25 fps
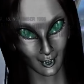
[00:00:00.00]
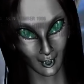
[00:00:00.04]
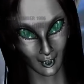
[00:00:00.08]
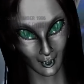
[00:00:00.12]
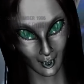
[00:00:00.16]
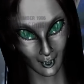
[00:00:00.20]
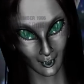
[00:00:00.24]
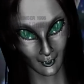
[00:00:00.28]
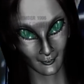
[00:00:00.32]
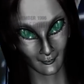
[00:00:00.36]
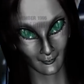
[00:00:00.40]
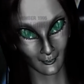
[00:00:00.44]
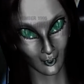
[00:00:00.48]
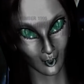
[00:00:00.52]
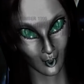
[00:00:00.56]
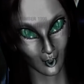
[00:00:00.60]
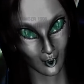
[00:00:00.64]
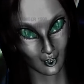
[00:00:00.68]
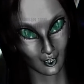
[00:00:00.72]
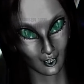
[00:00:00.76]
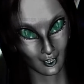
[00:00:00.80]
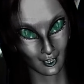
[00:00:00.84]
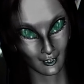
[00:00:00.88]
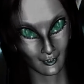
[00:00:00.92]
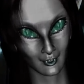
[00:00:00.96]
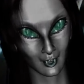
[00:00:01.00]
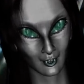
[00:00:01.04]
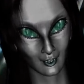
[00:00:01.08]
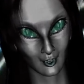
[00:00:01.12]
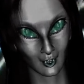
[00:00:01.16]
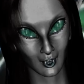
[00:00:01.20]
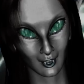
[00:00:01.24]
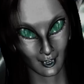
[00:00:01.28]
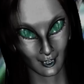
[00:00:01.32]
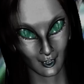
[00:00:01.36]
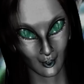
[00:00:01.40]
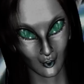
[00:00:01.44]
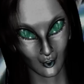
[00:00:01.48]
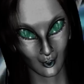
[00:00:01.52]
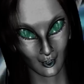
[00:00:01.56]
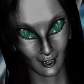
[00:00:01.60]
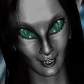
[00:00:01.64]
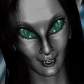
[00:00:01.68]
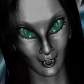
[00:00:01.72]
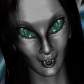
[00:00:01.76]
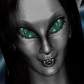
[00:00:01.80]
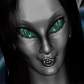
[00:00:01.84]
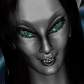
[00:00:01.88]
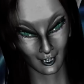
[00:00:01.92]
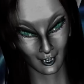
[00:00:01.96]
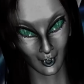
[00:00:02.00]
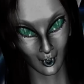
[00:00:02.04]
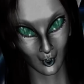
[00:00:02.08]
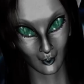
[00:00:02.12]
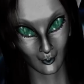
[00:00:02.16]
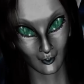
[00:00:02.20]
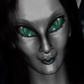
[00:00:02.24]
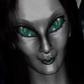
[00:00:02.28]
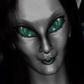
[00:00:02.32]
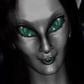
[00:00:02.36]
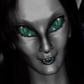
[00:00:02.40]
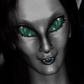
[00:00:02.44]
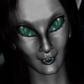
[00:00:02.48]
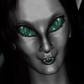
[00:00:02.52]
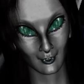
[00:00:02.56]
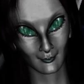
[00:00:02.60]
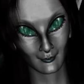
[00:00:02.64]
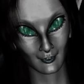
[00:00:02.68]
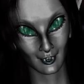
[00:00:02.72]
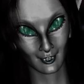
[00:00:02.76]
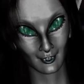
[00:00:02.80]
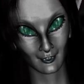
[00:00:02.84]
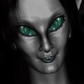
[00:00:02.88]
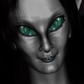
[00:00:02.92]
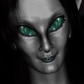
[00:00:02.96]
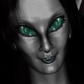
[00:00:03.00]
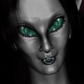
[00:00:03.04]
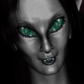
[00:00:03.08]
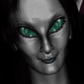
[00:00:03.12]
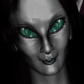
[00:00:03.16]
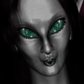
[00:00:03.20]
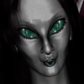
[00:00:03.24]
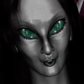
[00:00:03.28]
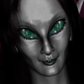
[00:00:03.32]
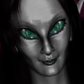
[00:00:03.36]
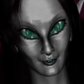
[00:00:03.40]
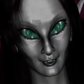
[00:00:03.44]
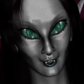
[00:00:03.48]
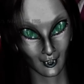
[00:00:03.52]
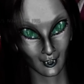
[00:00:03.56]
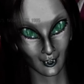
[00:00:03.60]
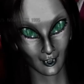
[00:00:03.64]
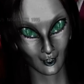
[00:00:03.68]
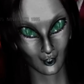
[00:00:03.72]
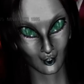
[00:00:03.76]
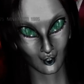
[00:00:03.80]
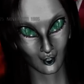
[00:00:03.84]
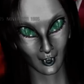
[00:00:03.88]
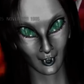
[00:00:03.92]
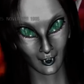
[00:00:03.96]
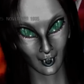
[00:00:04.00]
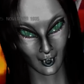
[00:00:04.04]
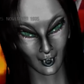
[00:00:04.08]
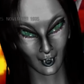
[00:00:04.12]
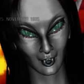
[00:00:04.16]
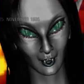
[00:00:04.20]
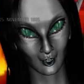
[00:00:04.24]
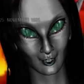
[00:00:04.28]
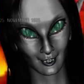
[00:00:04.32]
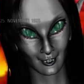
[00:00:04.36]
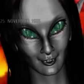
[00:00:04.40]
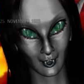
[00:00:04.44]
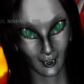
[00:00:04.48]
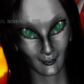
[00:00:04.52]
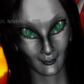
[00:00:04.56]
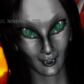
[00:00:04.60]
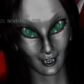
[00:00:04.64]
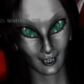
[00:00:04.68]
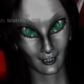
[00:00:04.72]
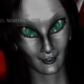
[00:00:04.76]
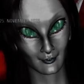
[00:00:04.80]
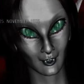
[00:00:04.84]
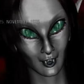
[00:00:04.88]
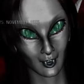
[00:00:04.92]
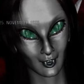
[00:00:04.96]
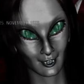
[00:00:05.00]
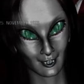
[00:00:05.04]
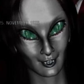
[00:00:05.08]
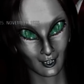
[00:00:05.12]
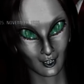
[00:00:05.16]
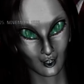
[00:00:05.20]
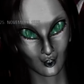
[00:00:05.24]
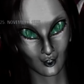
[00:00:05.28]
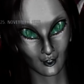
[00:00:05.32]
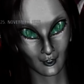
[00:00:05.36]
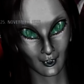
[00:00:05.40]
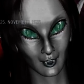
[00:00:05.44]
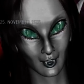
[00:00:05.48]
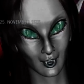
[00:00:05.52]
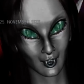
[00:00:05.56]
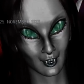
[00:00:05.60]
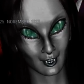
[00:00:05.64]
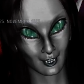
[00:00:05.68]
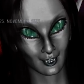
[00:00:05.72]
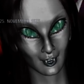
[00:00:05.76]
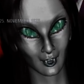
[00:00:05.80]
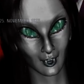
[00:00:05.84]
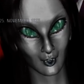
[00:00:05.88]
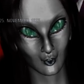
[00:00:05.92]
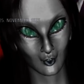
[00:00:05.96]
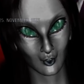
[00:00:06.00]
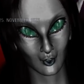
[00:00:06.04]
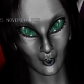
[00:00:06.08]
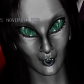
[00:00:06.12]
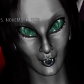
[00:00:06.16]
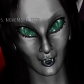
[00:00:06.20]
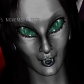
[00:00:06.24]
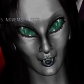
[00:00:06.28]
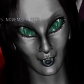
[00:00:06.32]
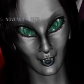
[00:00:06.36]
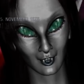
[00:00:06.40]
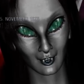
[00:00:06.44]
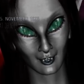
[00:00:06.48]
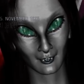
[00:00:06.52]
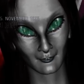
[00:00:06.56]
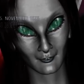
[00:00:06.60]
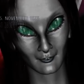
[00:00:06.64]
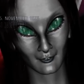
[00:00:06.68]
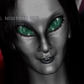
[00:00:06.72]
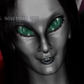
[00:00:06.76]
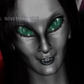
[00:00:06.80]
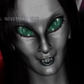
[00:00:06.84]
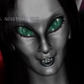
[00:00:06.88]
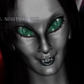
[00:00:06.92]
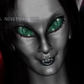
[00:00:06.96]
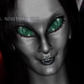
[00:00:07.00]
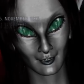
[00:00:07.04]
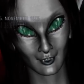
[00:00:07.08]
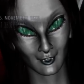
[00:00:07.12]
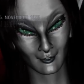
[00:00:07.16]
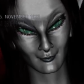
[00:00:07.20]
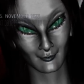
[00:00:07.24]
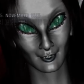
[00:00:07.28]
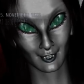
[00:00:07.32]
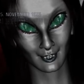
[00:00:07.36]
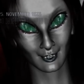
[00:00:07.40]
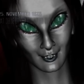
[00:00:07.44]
without even voicing my thoughts and concerns for the survival of life and not only humanity of this planet, I suffer